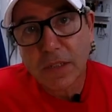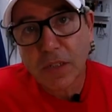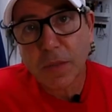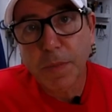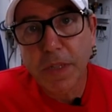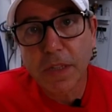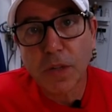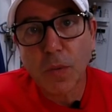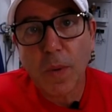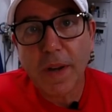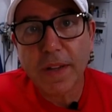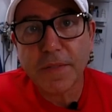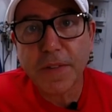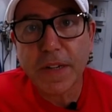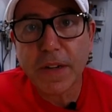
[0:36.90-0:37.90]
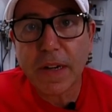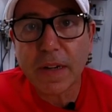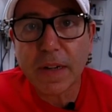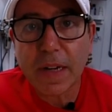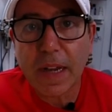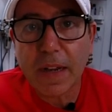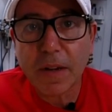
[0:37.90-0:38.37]
It took me a little while to figure
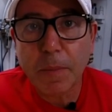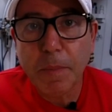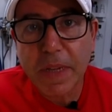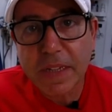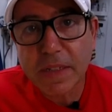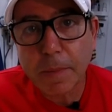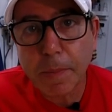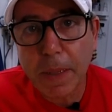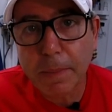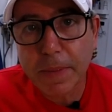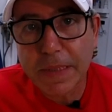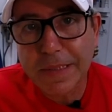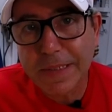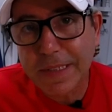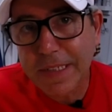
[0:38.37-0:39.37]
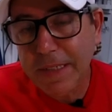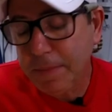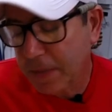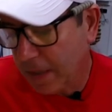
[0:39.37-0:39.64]
out how to mix a pumpkin seed